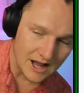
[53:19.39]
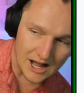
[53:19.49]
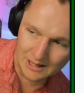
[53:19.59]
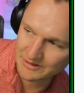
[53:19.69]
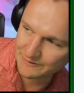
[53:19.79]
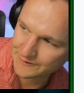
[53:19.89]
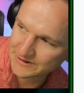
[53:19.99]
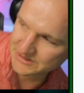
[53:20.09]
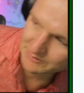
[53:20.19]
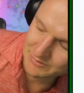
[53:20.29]
I'll be the
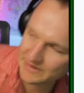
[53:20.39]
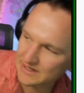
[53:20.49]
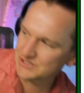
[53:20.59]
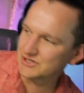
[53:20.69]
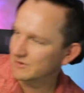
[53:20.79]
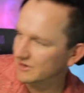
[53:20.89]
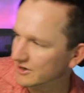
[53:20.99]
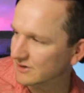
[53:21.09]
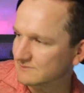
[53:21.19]
first to admit that should have been a goal.